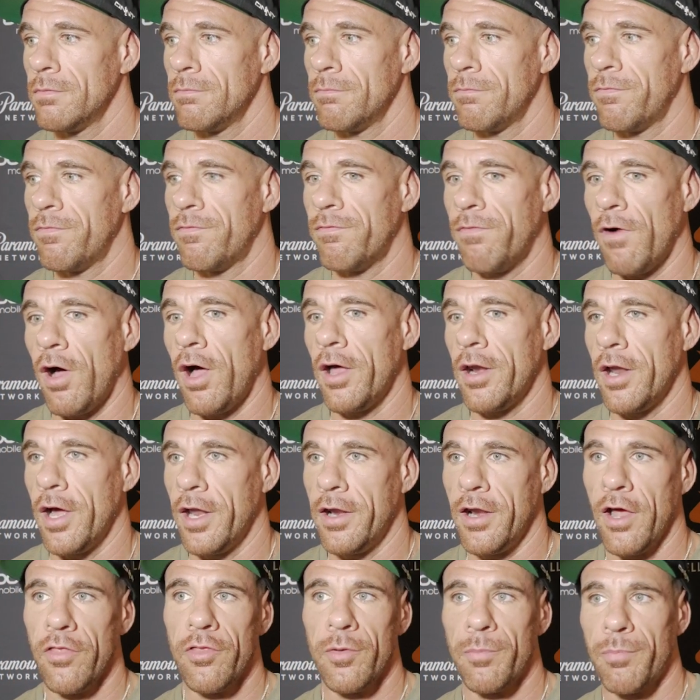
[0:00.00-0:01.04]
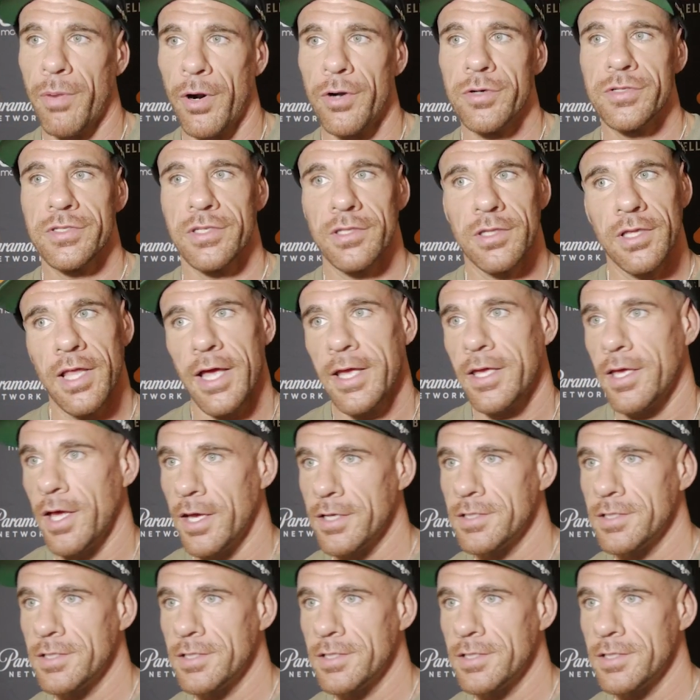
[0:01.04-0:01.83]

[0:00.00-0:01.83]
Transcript: fought another person like